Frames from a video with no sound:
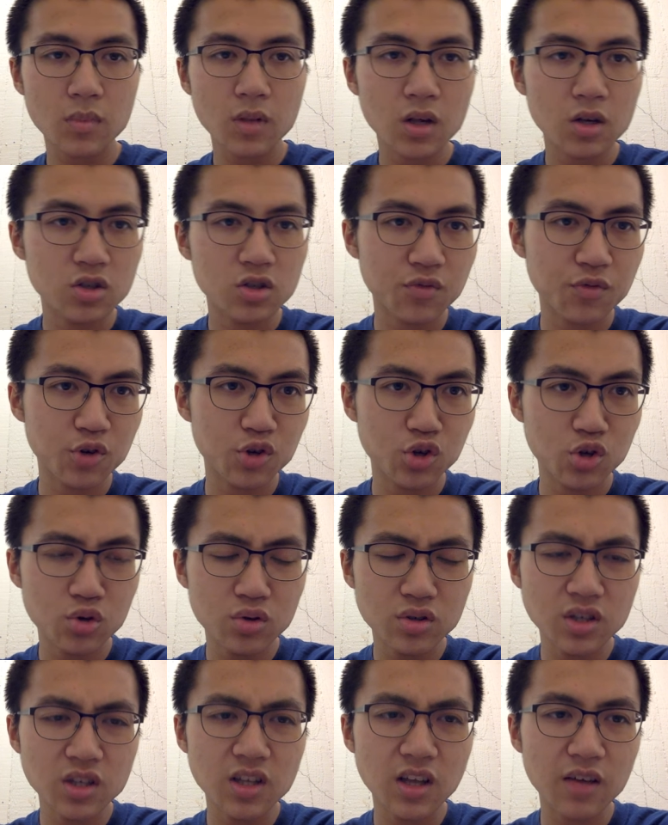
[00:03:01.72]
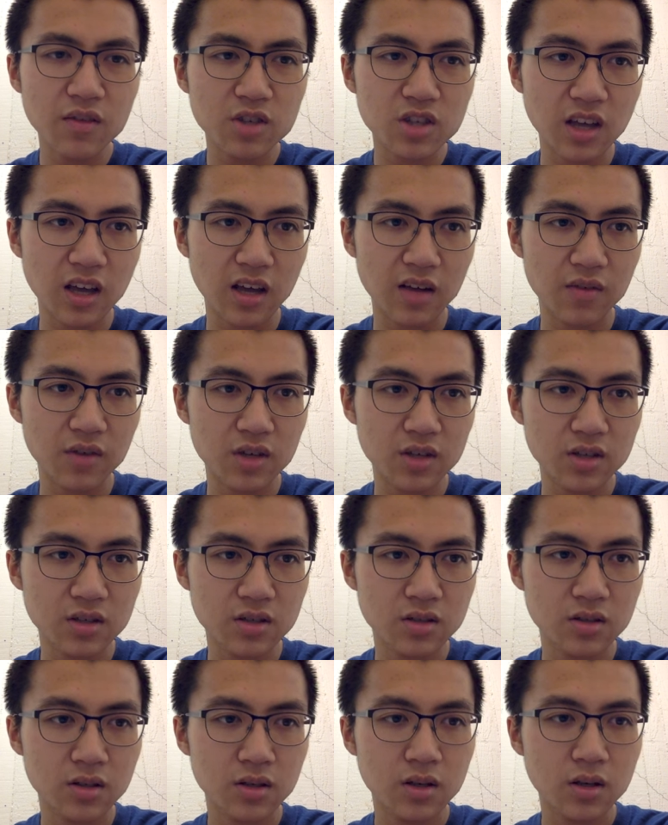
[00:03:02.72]
So for UC Davis Canvas,
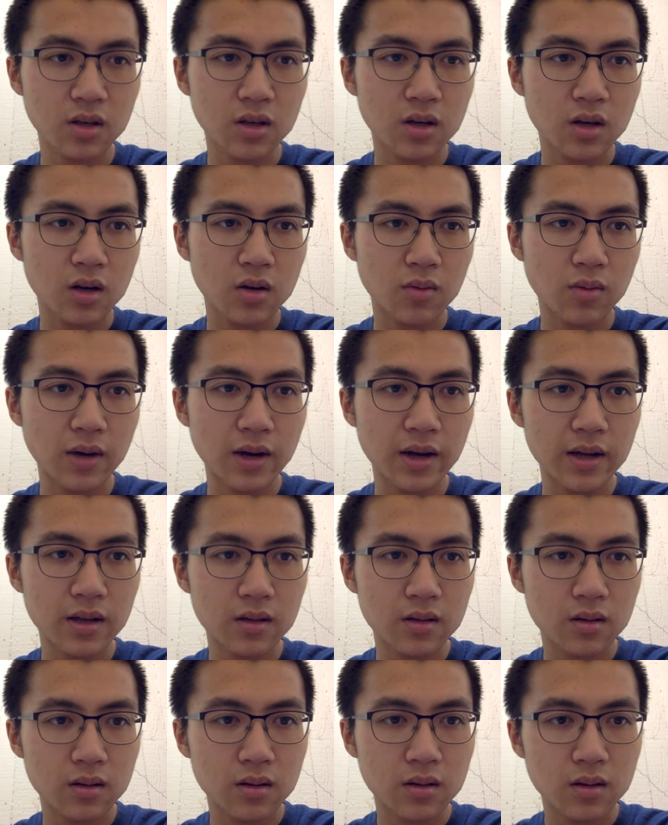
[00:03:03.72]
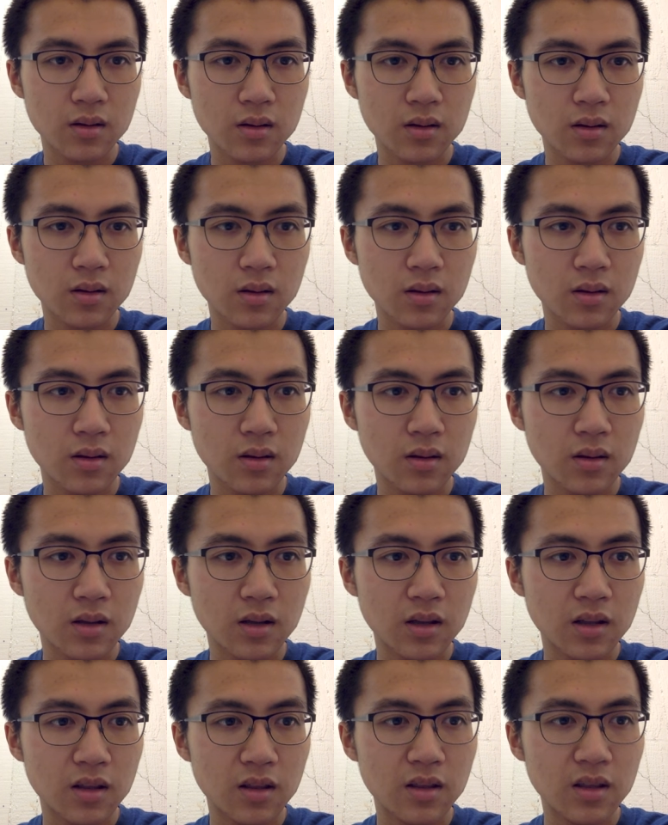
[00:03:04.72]
right,
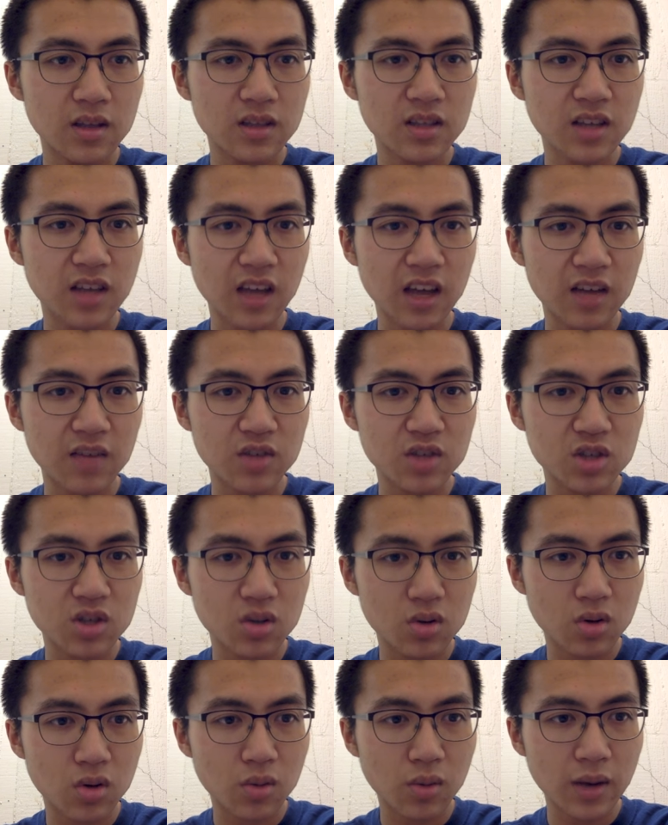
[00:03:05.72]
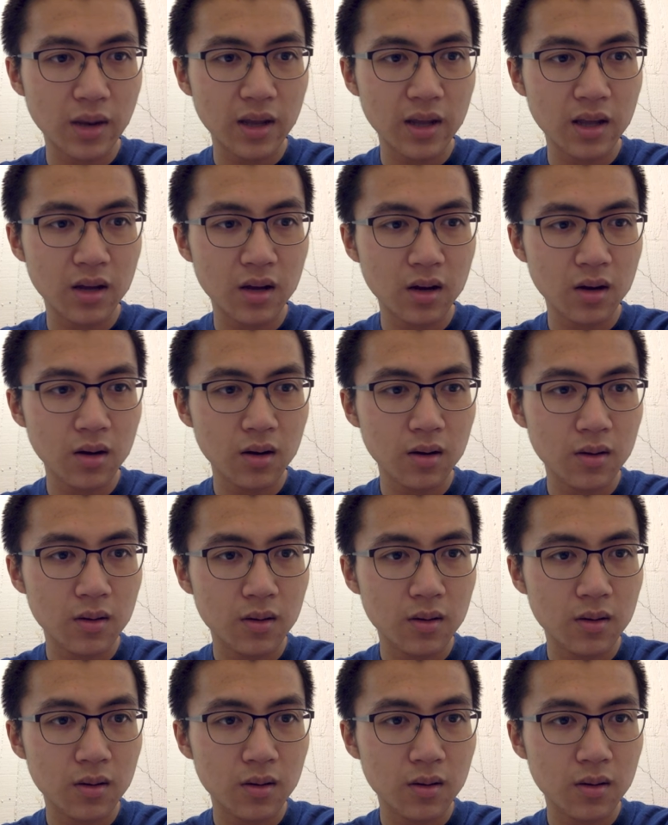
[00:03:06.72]
this Canvas logo right here,